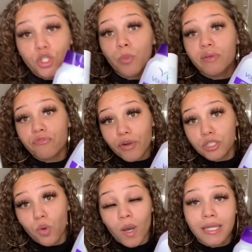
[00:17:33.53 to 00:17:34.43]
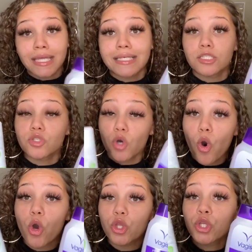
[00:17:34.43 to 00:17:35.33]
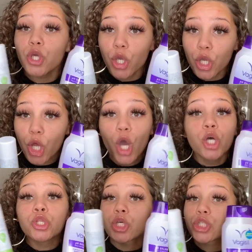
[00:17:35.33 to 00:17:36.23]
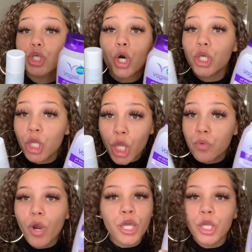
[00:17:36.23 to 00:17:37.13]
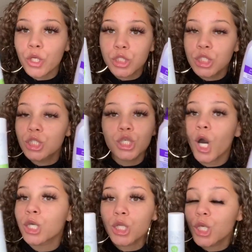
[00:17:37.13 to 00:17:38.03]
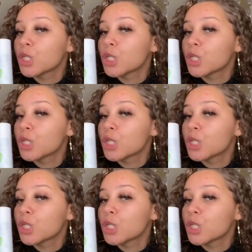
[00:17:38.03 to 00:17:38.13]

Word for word: You're going to be fresh all day. This is all you need. This is all you need right here, sis. This is all you need.